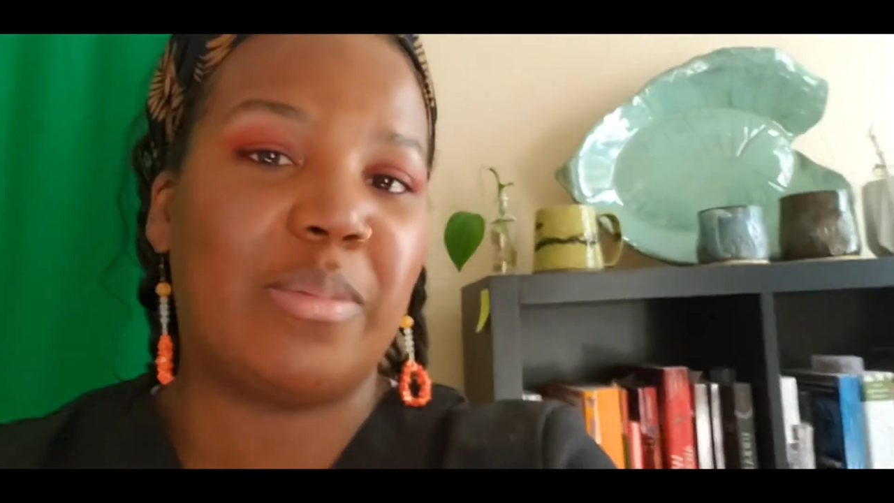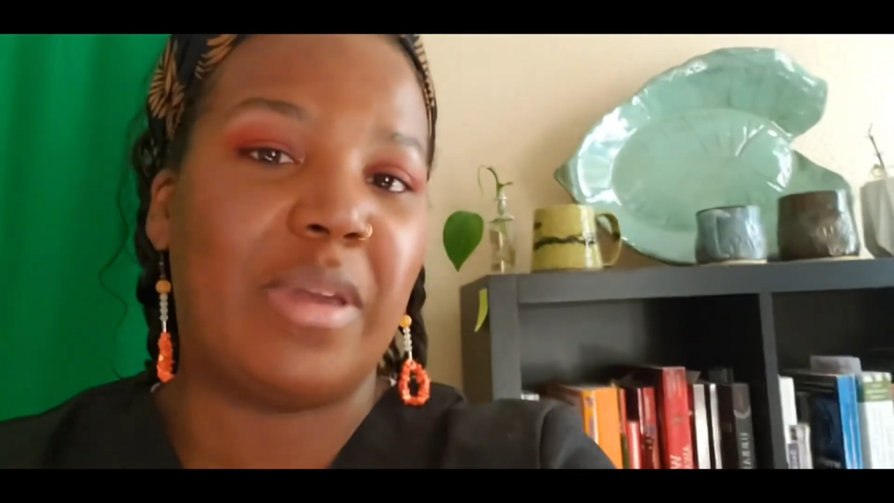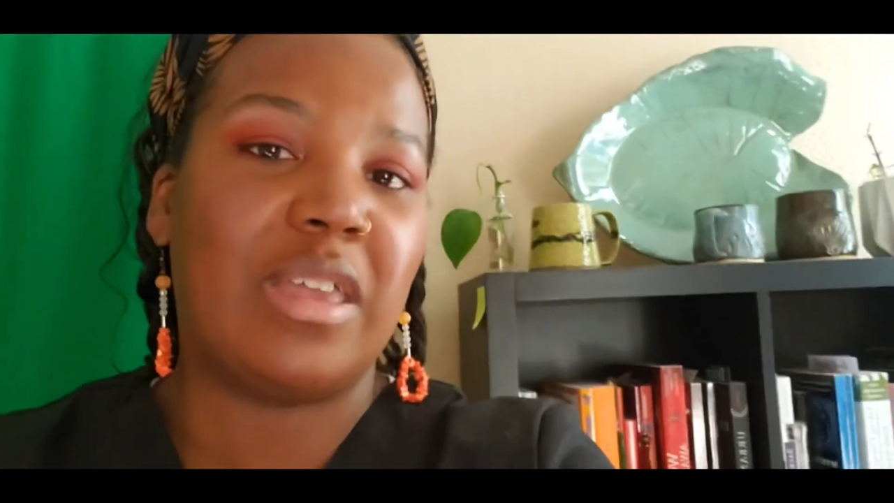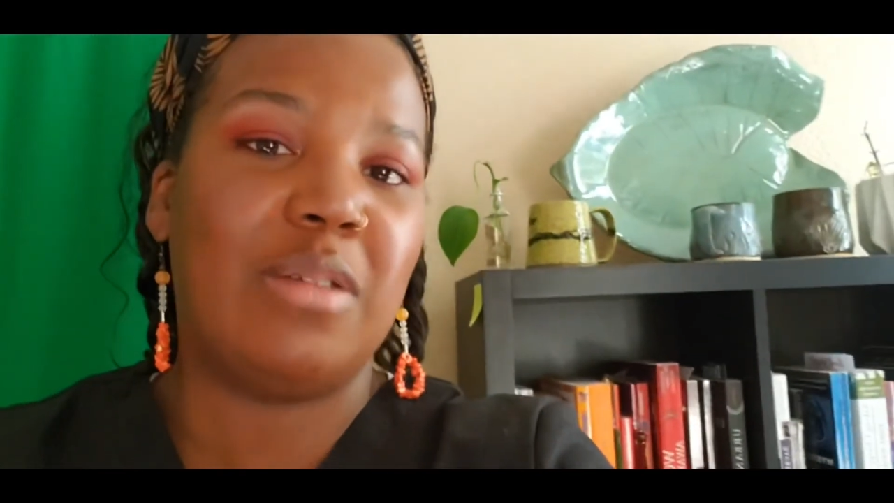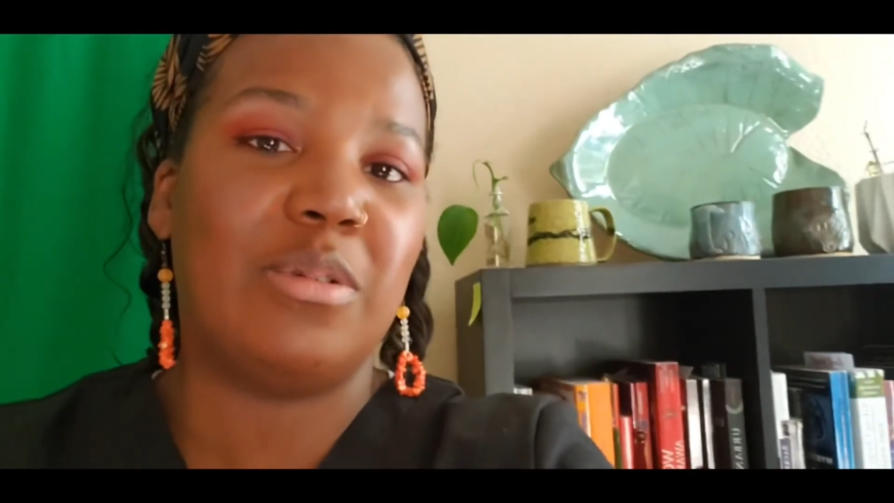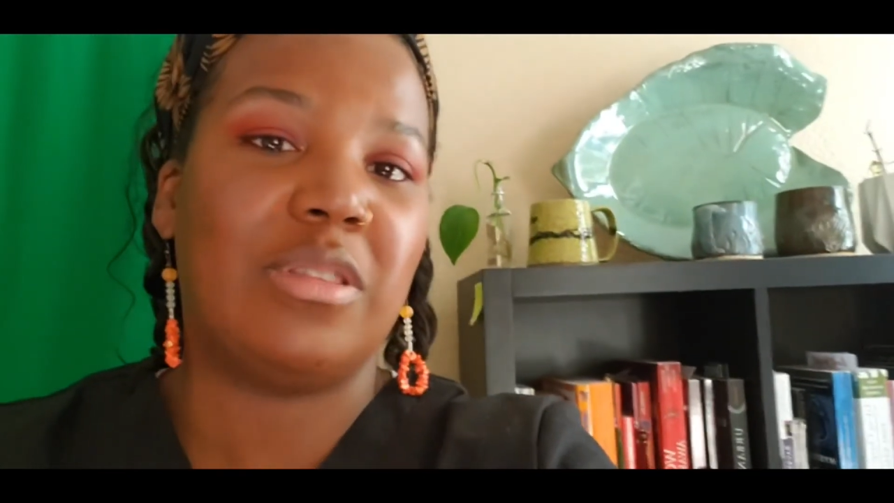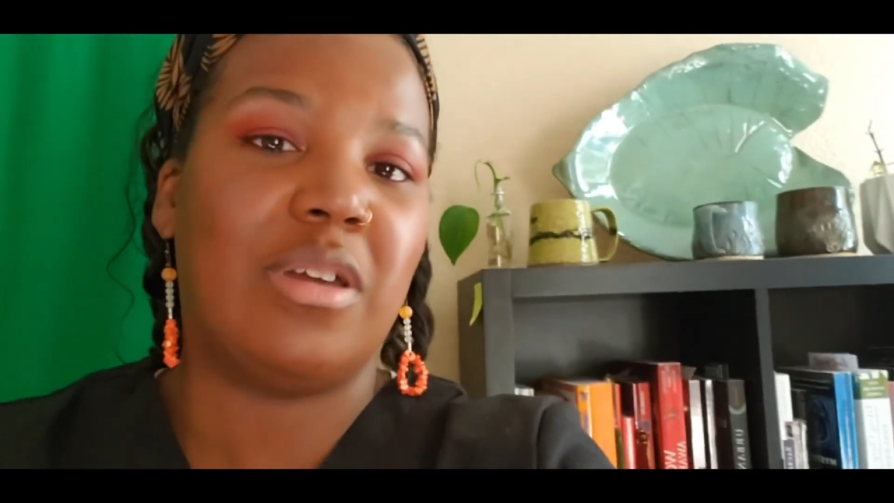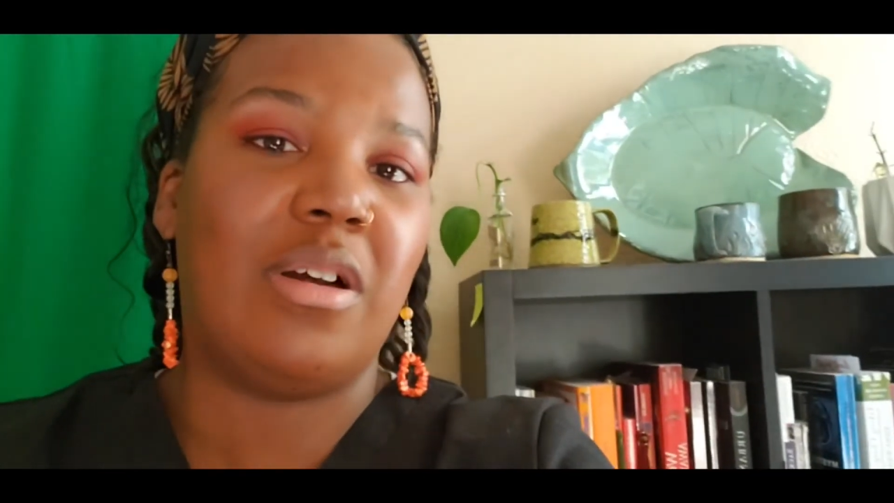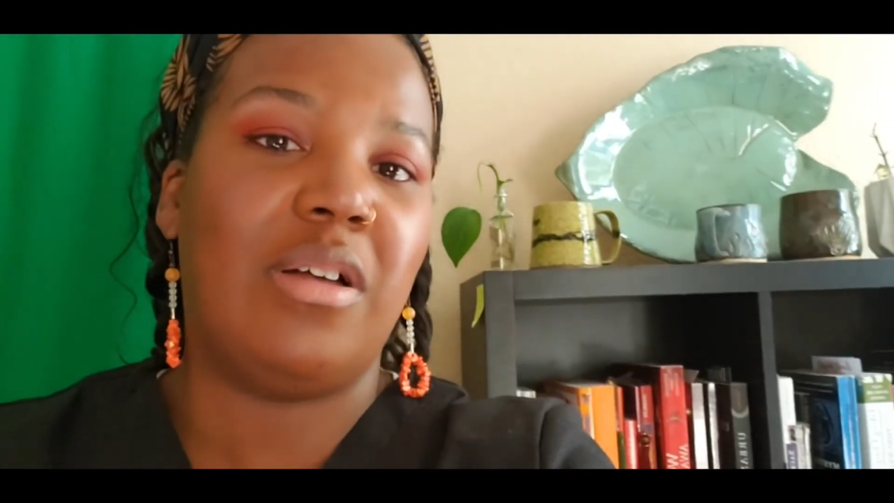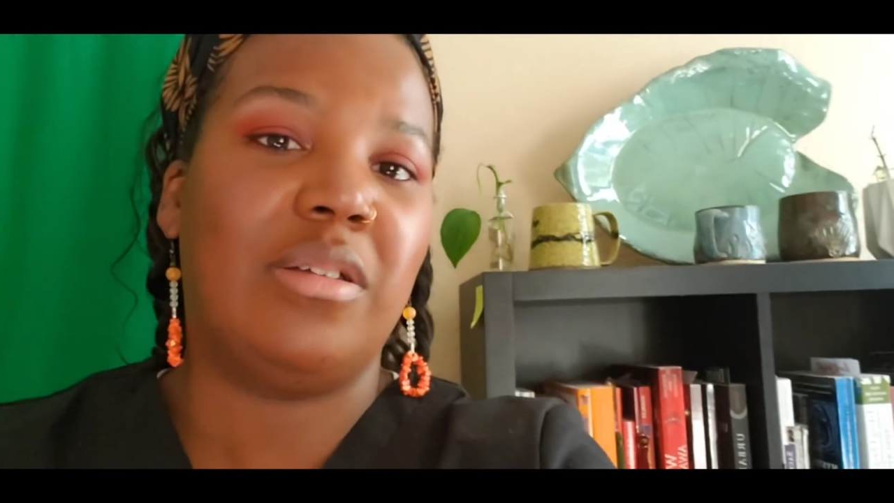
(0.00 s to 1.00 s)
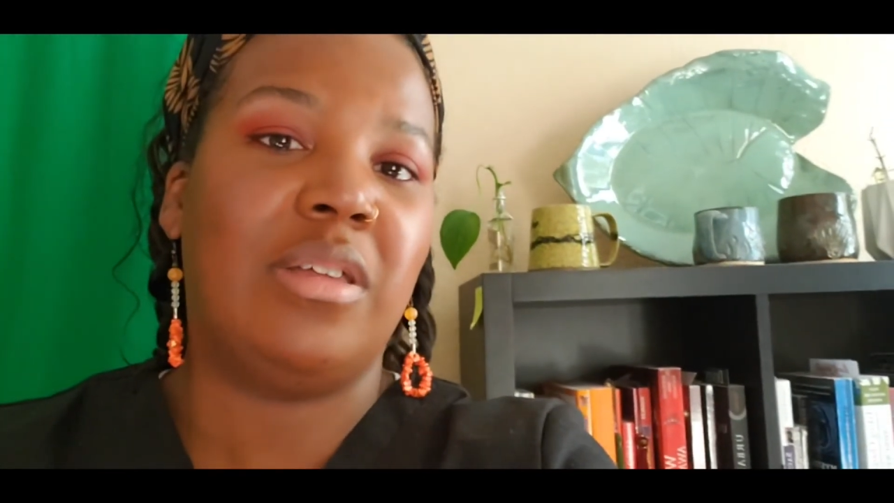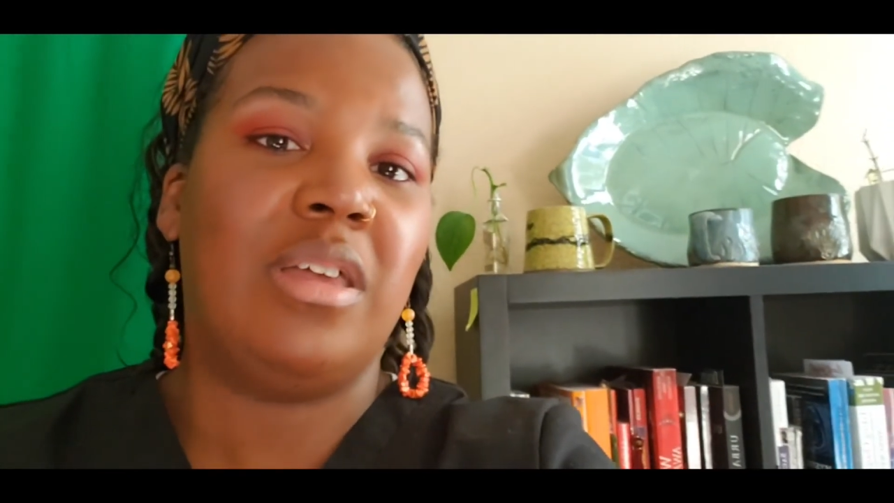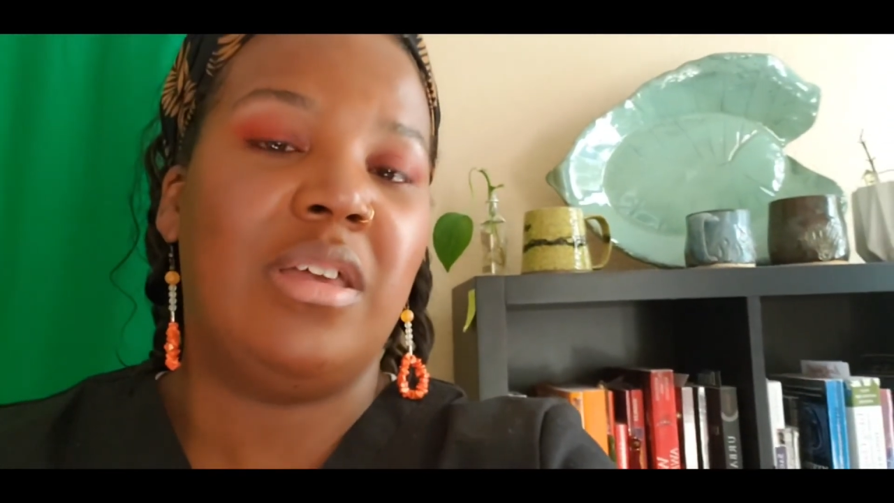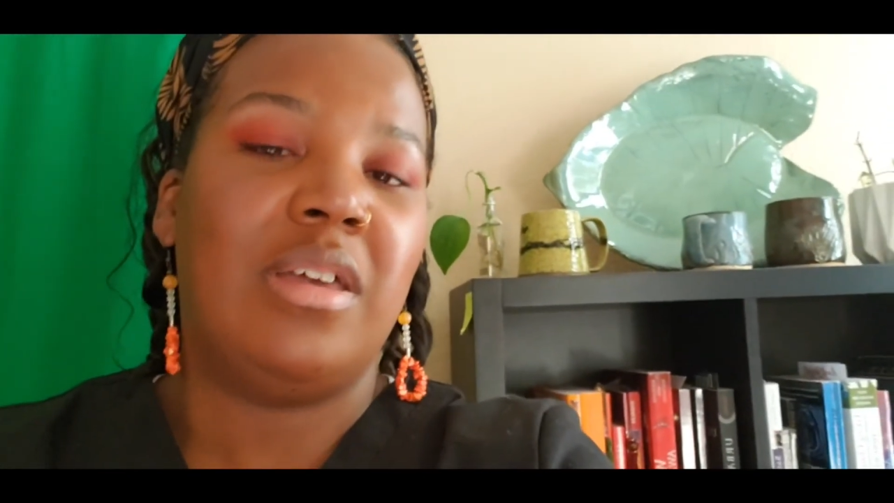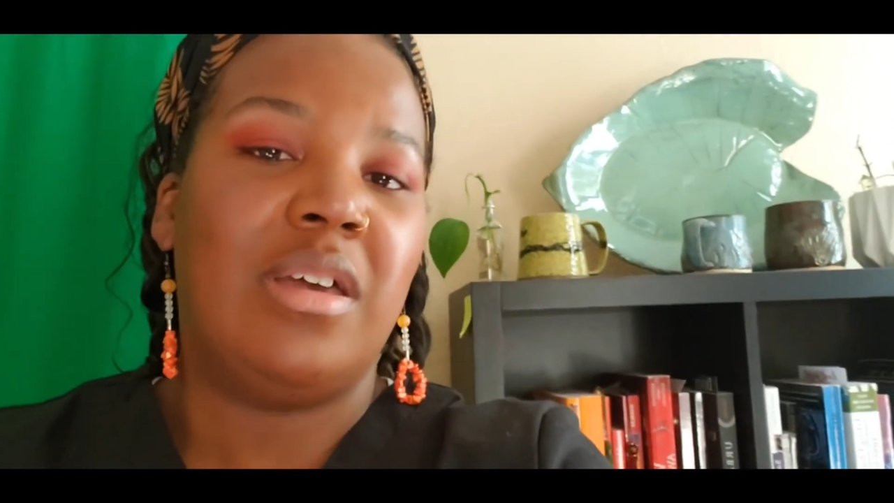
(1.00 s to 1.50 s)
back in with y'all.
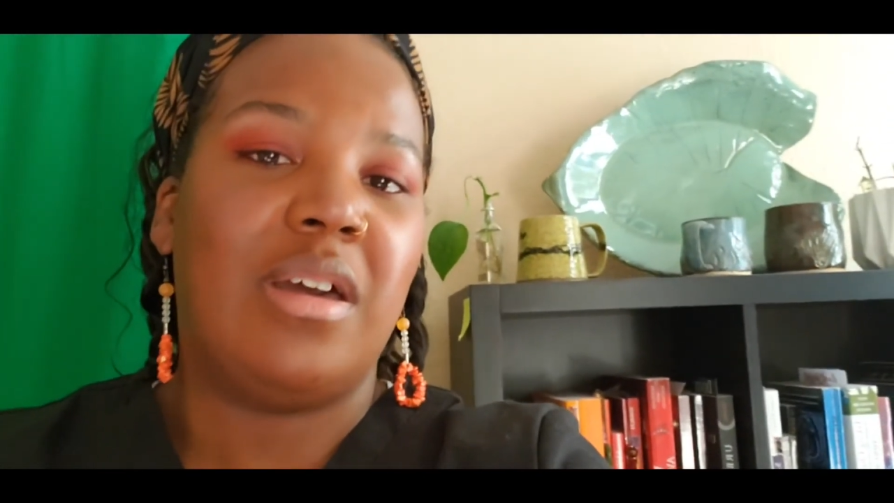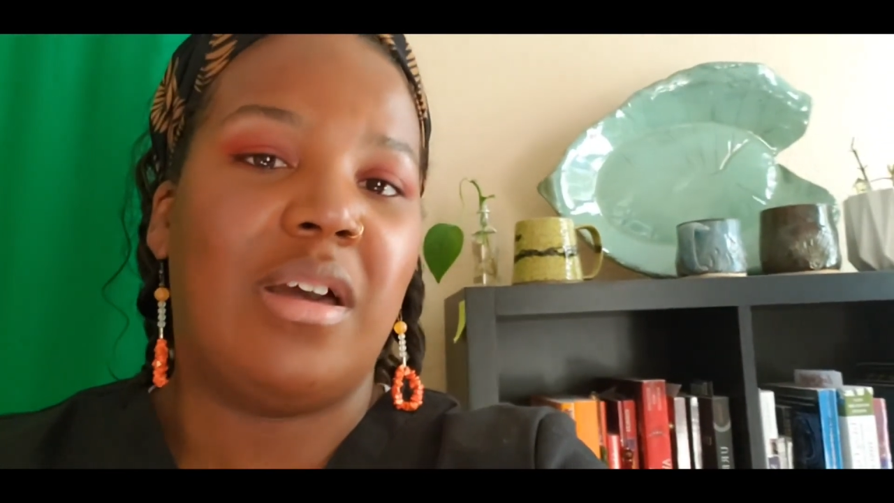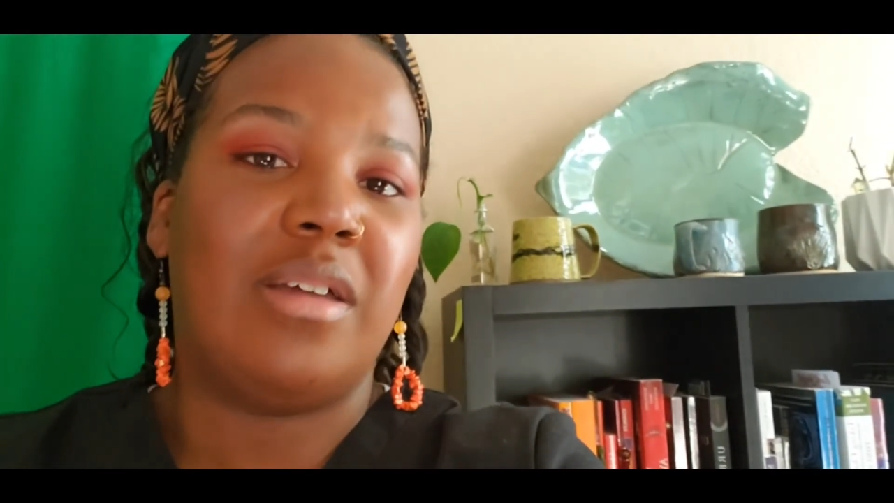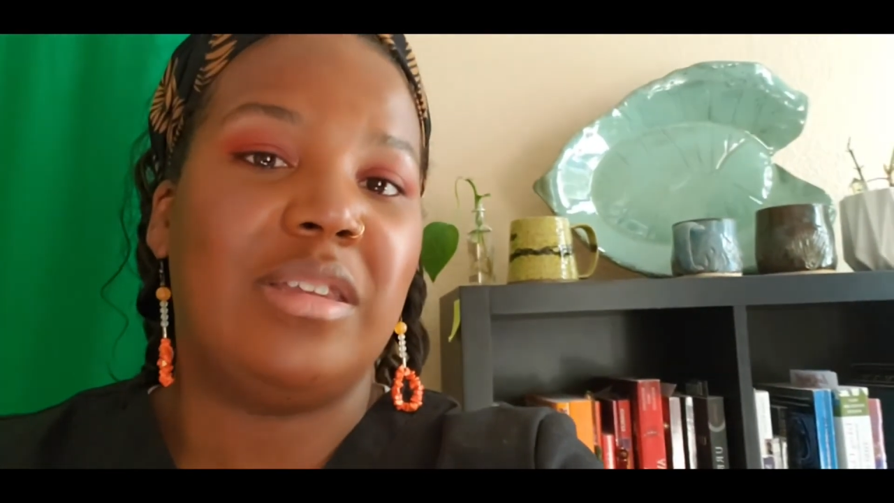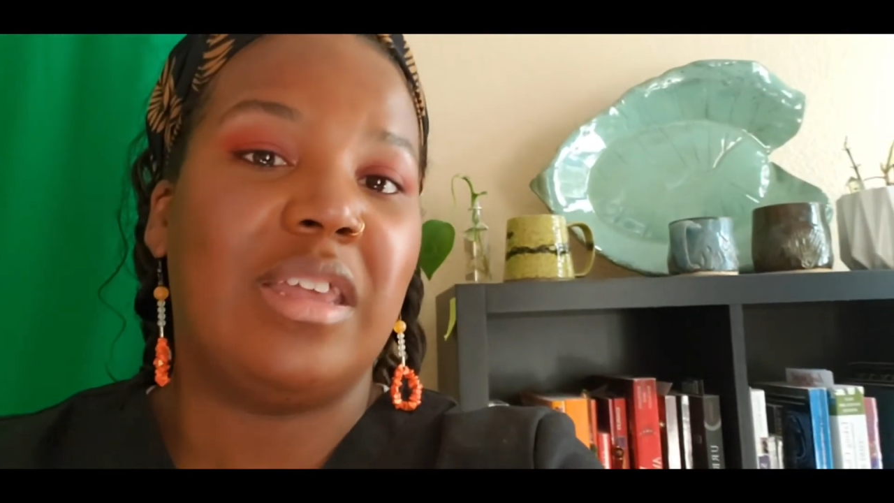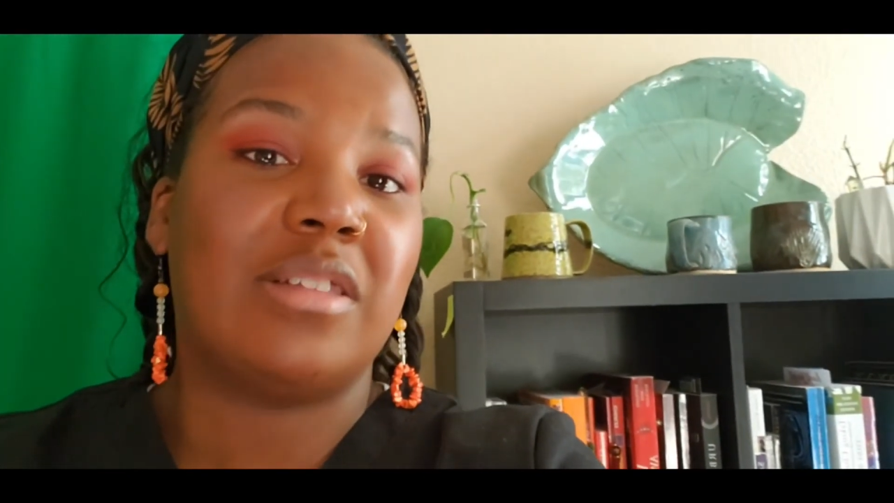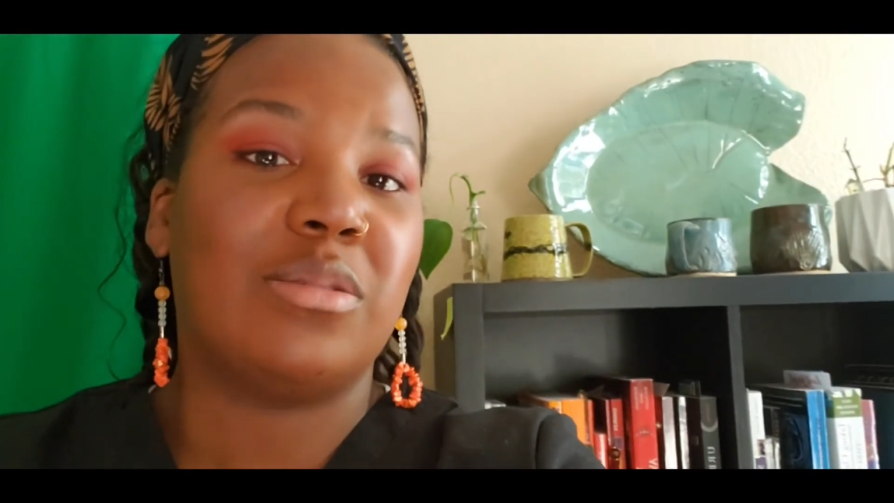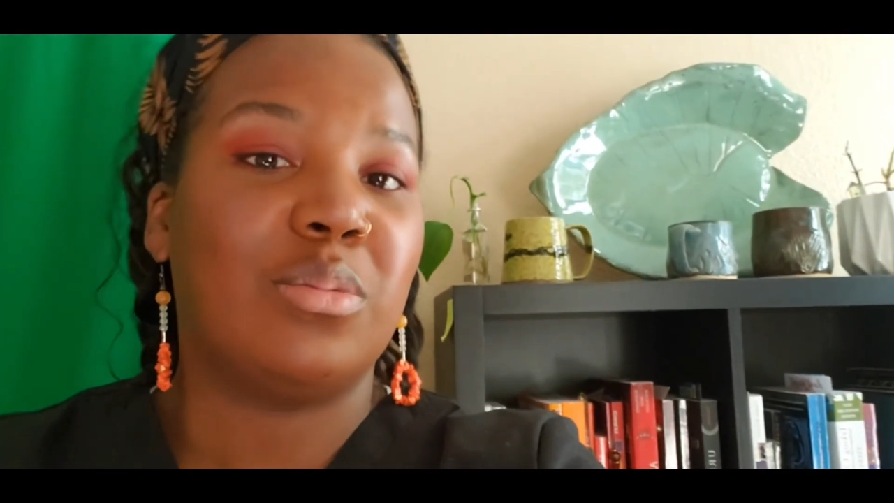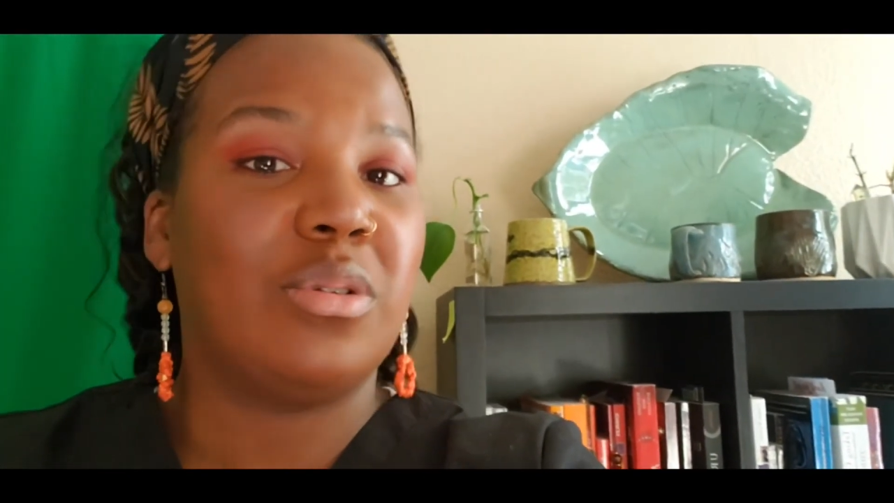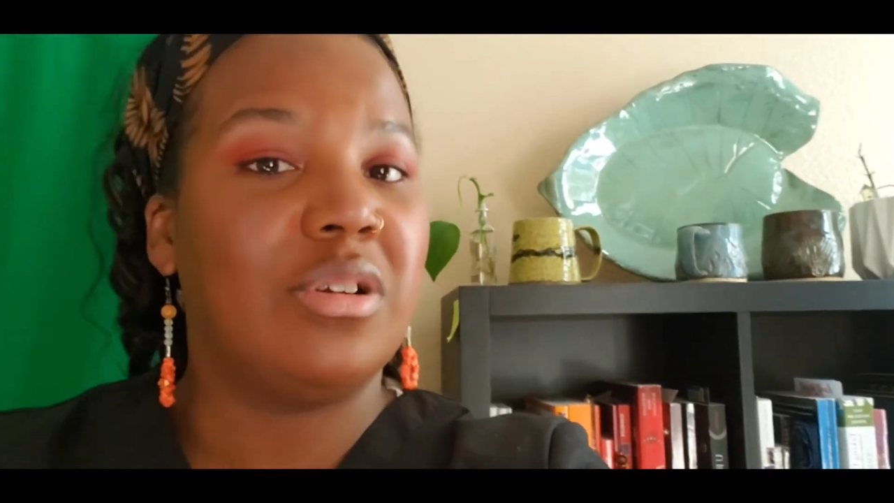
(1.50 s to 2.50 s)
Next, we're going